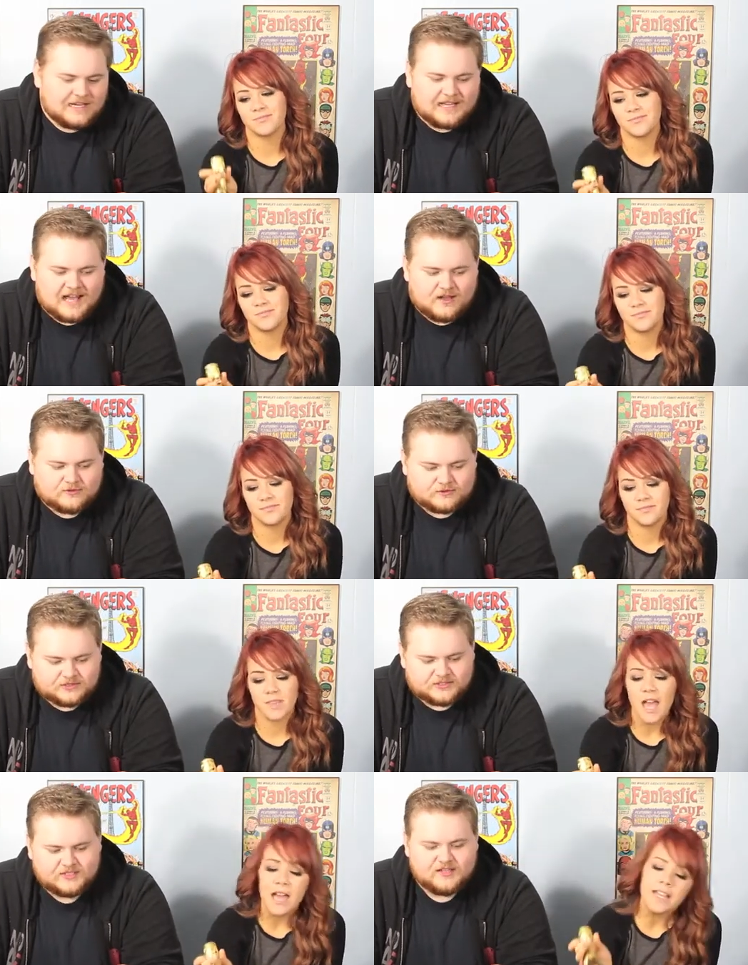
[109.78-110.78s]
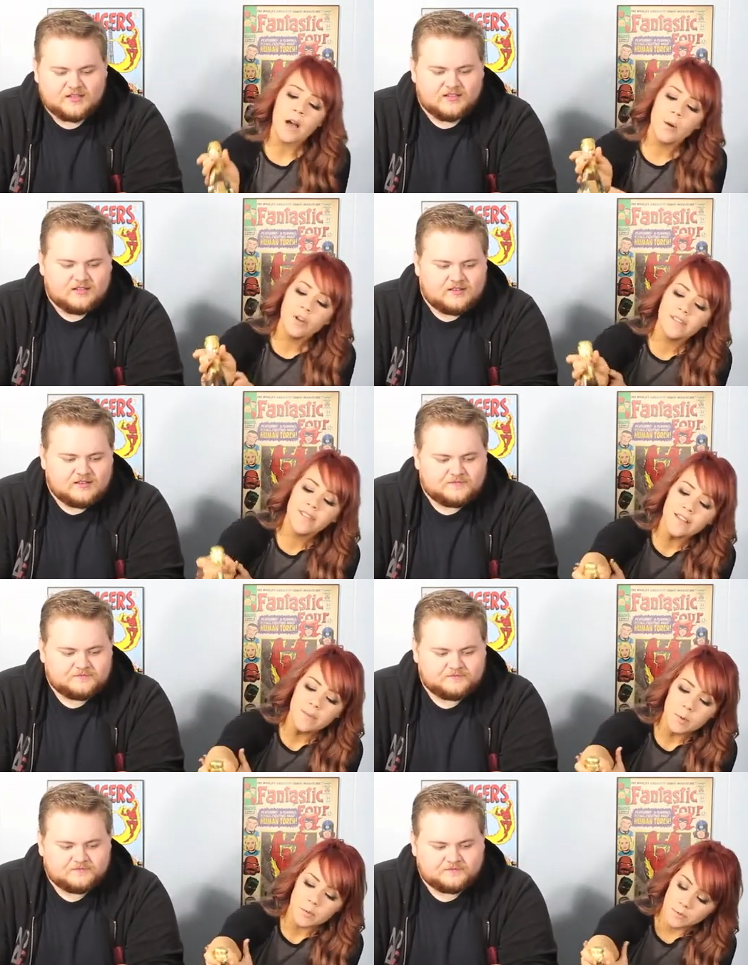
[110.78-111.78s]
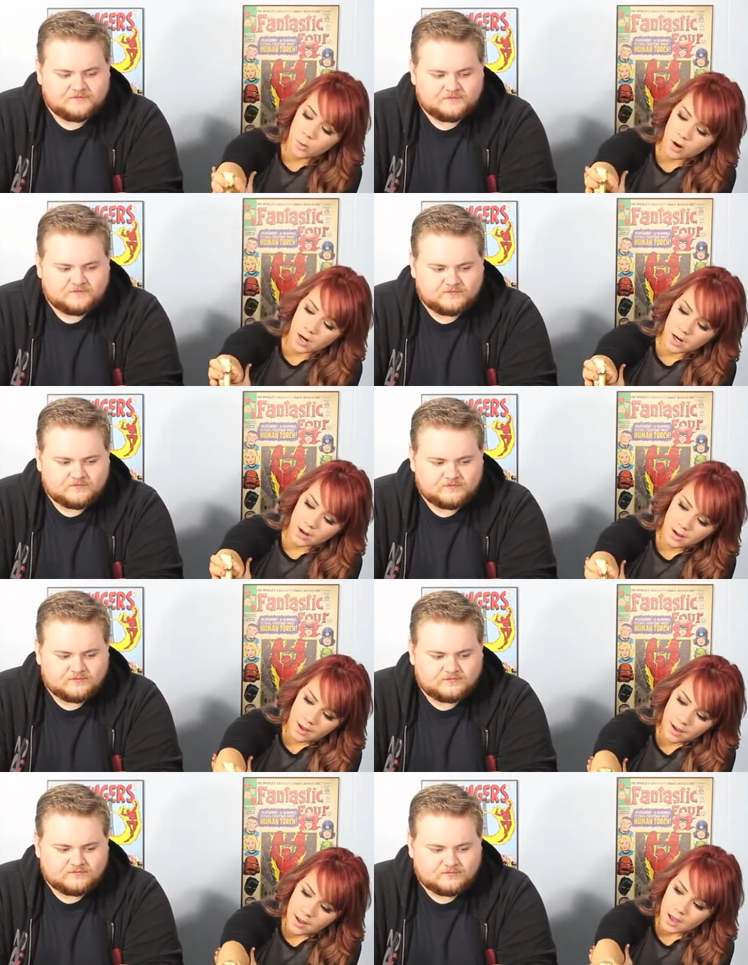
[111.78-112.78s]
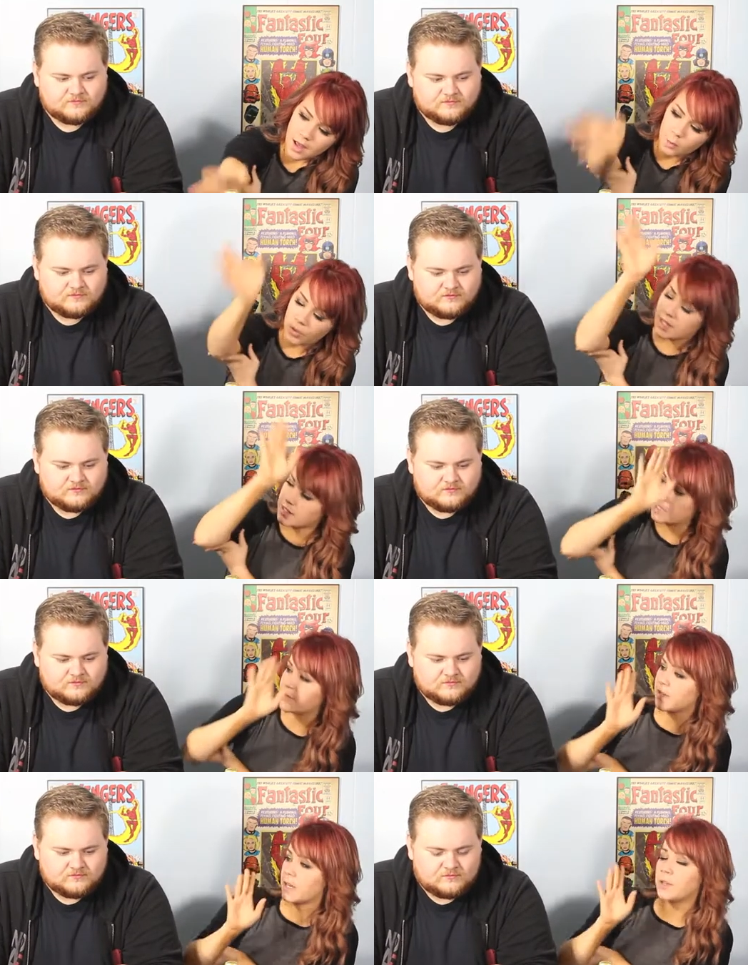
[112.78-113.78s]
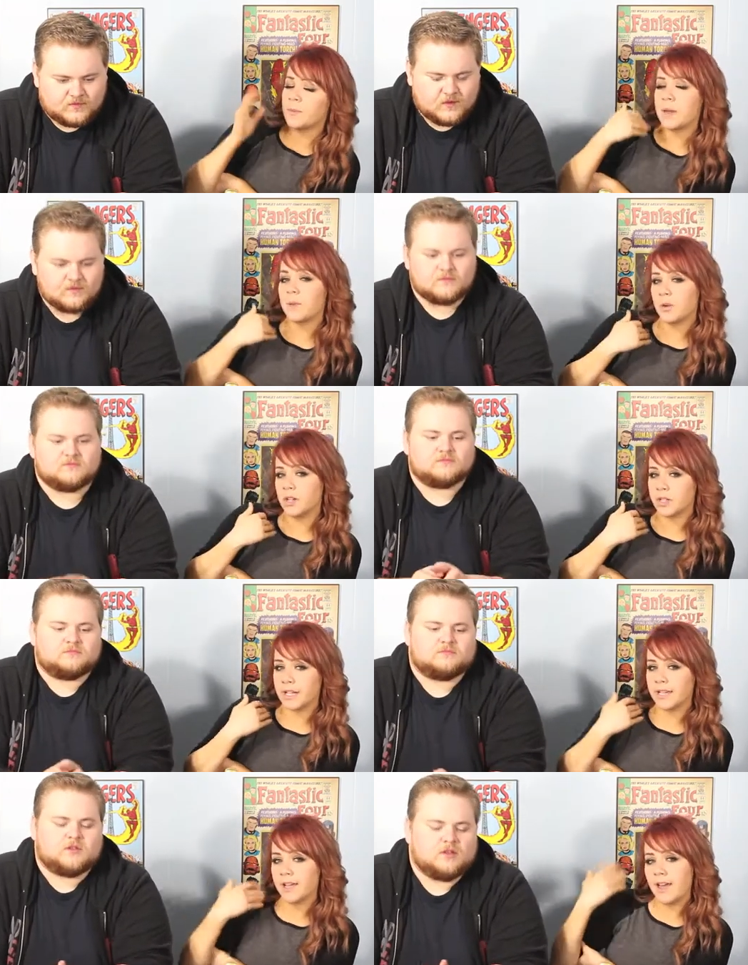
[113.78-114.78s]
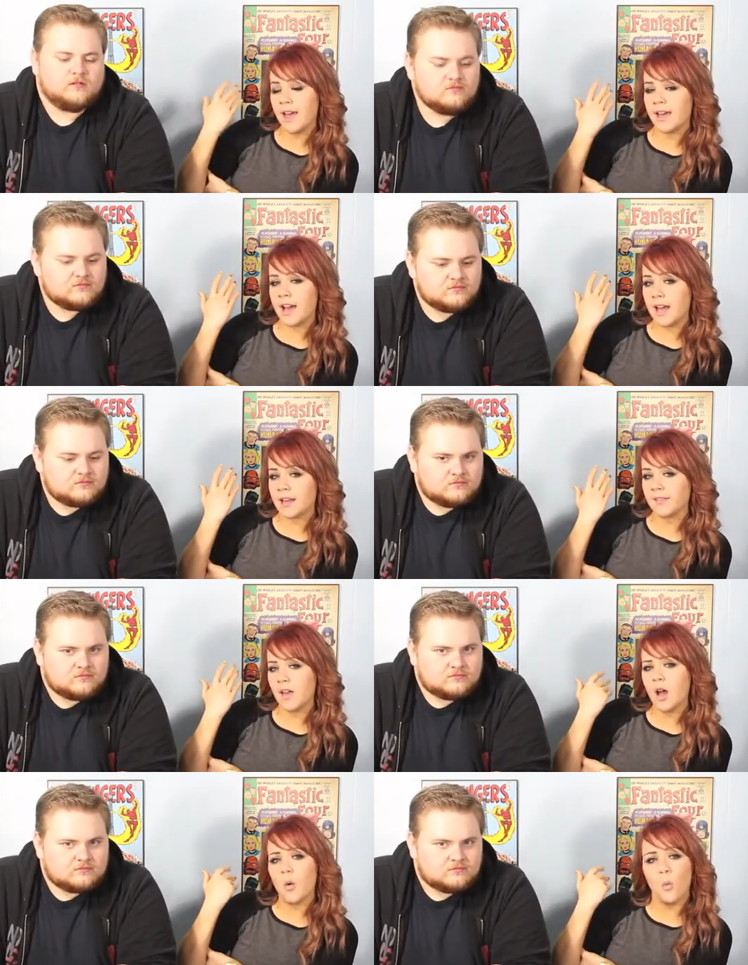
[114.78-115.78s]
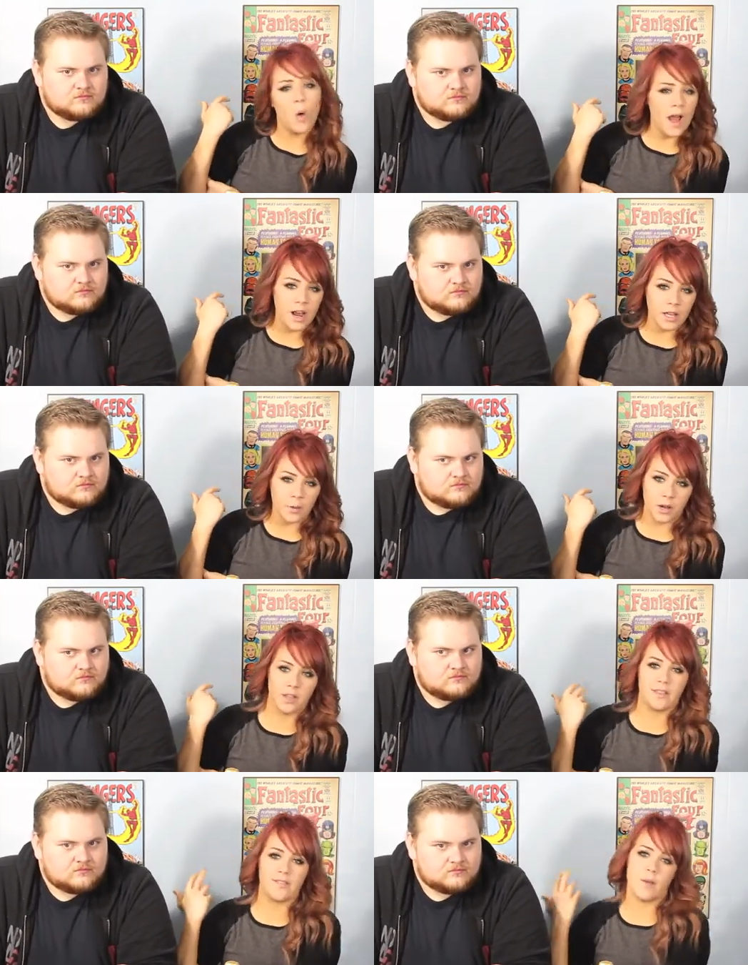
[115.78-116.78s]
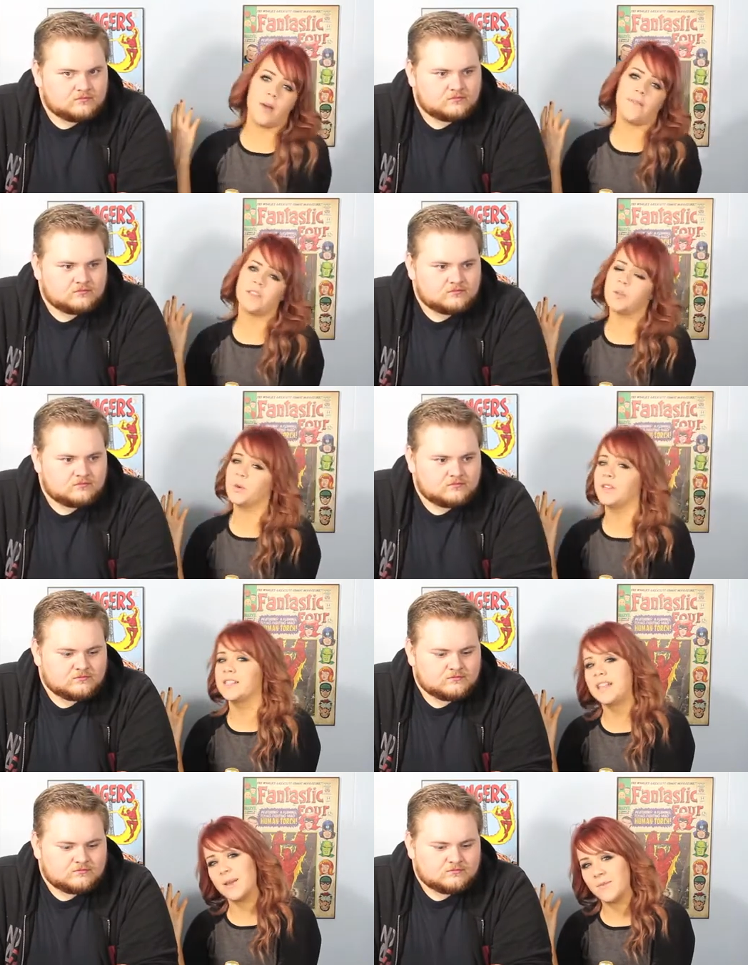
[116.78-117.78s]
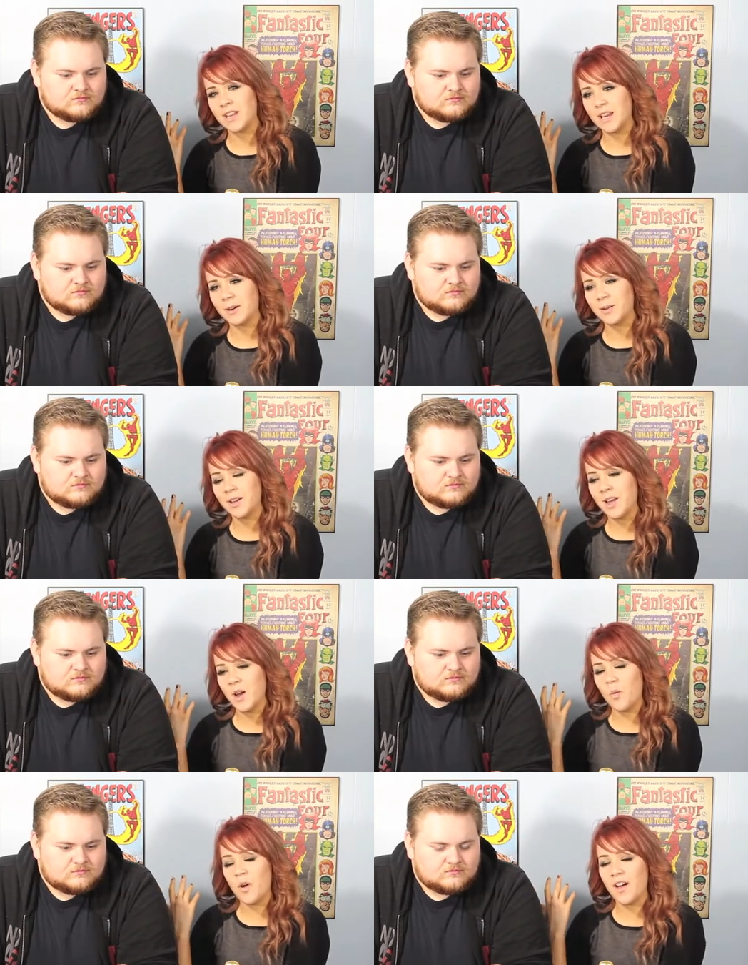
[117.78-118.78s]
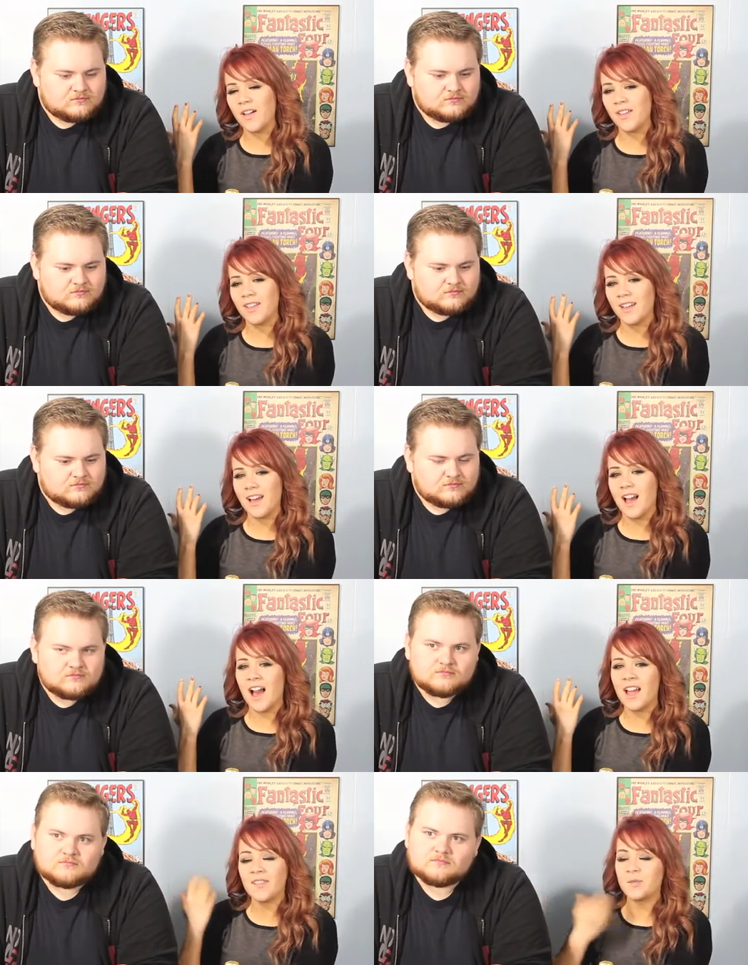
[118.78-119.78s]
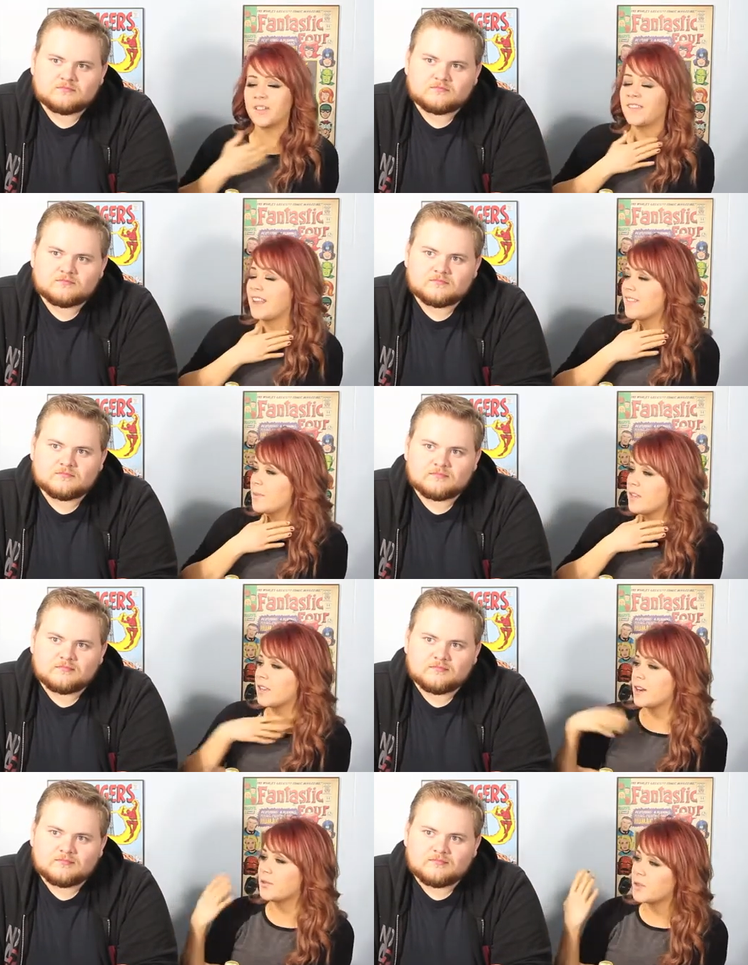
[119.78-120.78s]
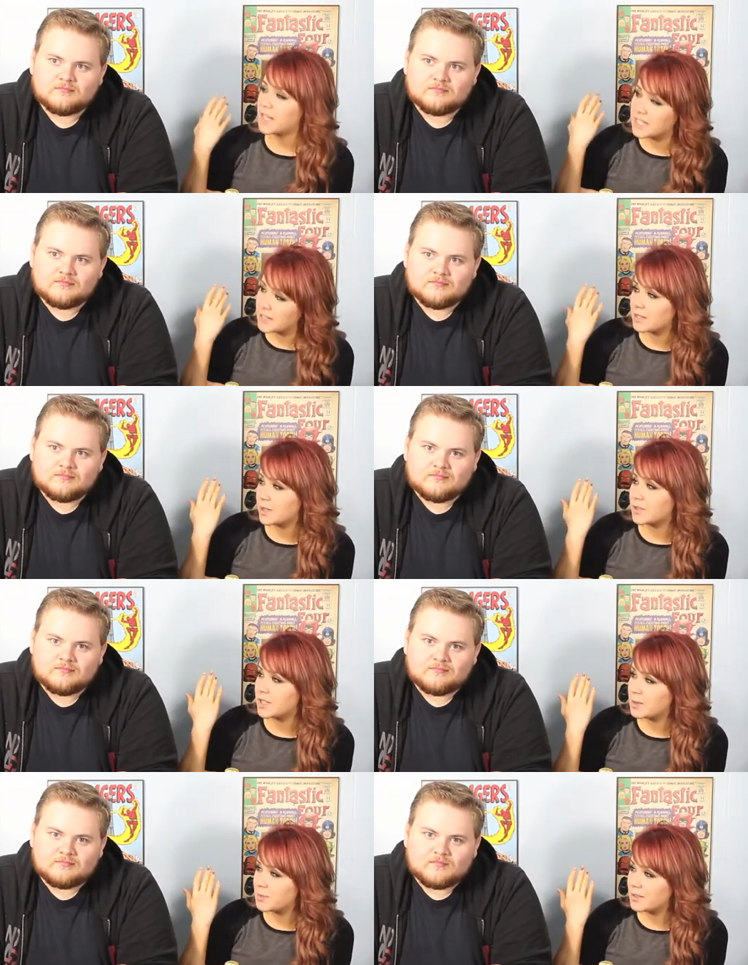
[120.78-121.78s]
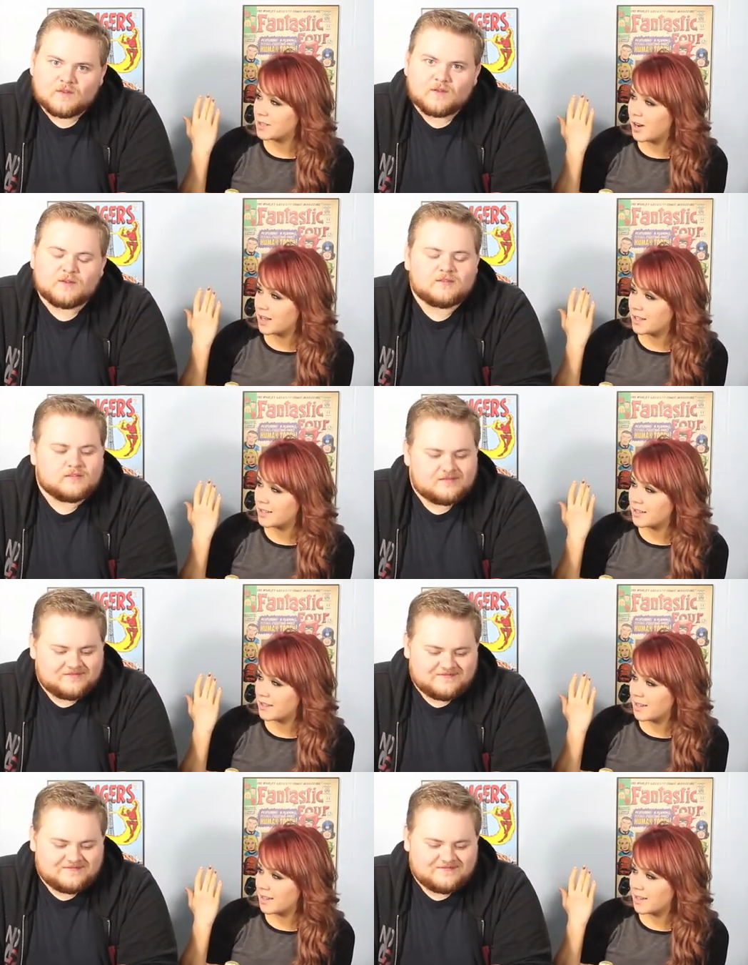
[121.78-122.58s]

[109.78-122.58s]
Speaker 1: Lounge.
Speaker 2: Now, I want to say something before we get into this video. You may be wondering. Okay. Hey, guys. Why are you wearing the same outfit you wore in the same video? Well, I just want to say something that our friend here on YouTube, Colin